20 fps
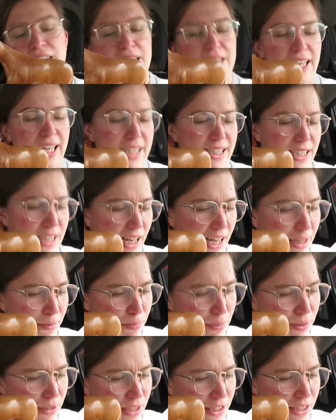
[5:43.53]
that's, I
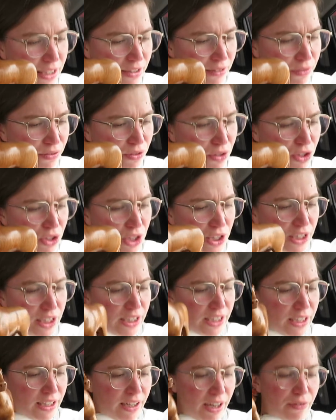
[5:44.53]
believe
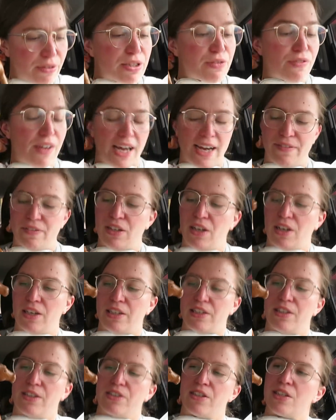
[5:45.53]
it was
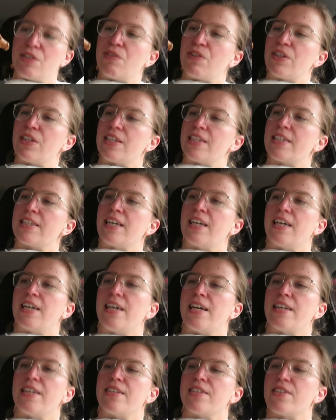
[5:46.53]
$5 for this
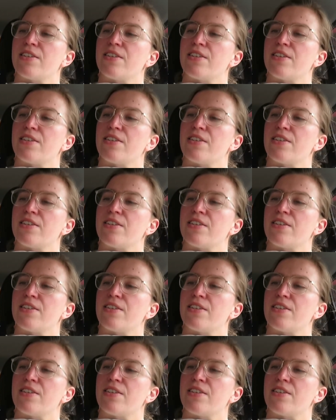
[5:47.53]
guy.